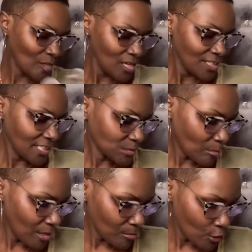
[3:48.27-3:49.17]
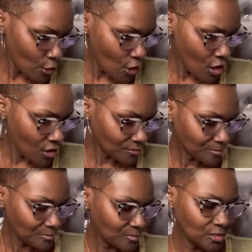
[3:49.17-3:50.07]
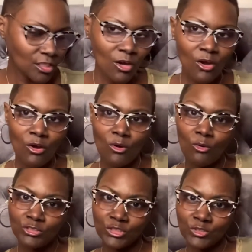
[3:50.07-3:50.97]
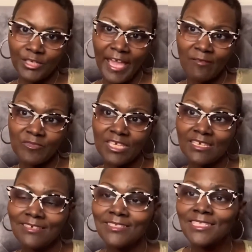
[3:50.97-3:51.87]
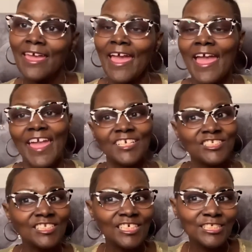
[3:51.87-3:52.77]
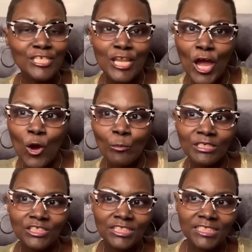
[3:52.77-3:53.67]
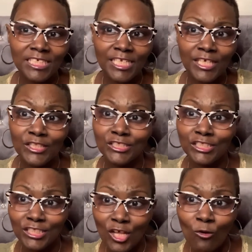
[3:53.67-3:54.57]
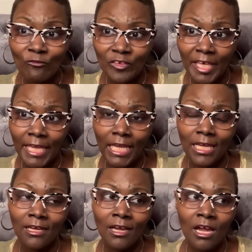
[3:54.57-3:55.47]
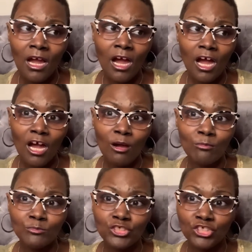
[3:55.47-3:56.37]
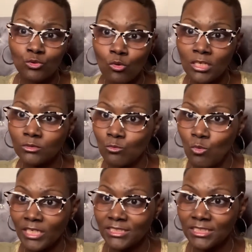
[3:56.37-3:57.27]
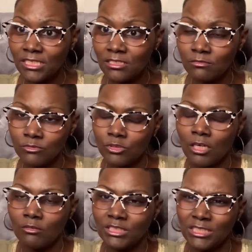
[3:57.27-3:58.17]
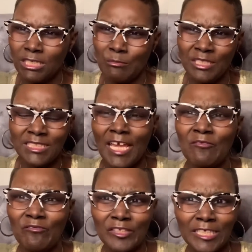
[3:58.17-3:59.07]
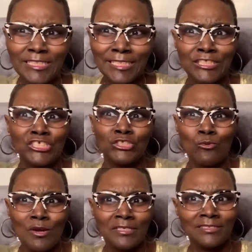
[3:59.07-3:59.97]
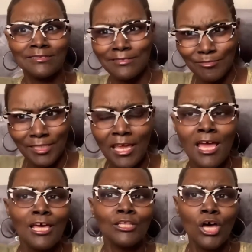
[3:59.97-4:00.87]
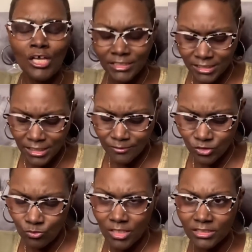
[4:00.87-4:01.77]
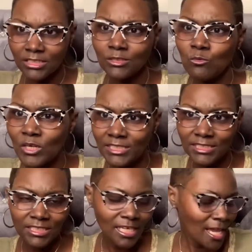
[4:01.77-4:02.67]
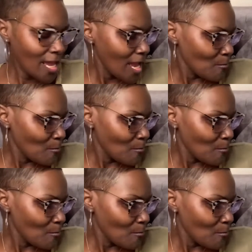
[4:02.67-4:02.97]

that's my baby girl. So she's gonna have these and she doesn't know, but she's getting the snowflake um, short onesie. You know, it's um, it's like fleece and it's short. Long sleeve shorts, it's a onesie. My